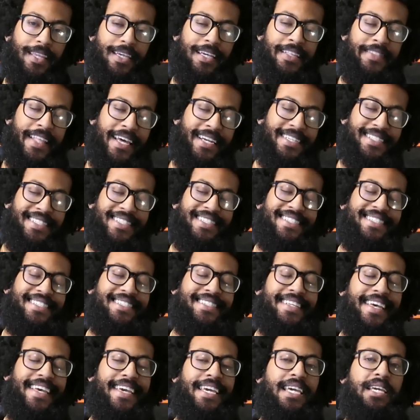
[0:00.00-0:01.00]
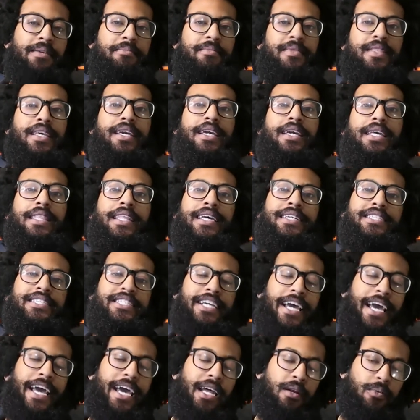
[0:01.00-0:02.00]
That is the same thing that
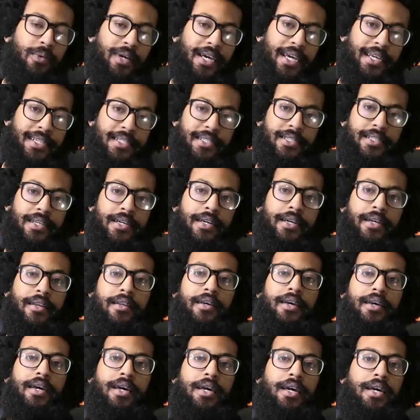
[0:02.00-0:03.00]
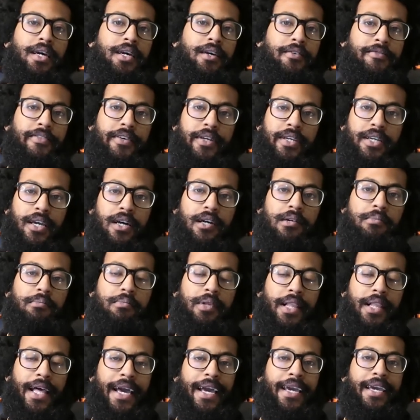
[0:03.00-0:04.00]
Chadwick has done for young
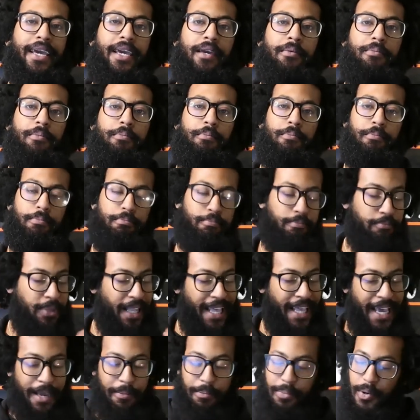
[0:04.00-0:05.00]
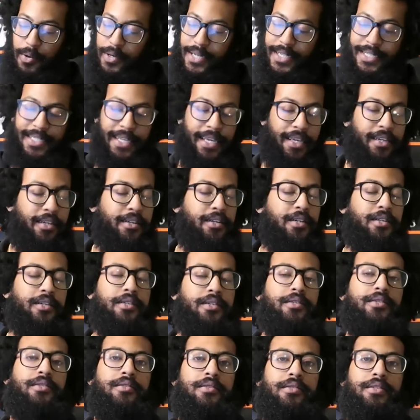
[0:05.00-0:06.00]
black and black boys and
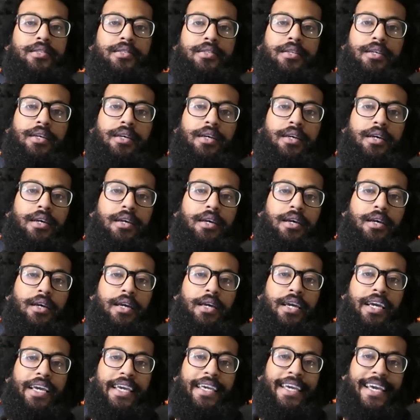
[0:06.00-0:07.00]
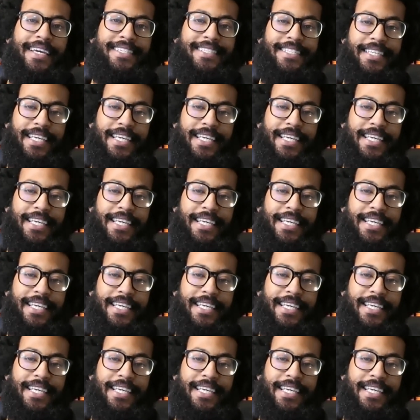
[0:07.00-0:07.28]
girls. He has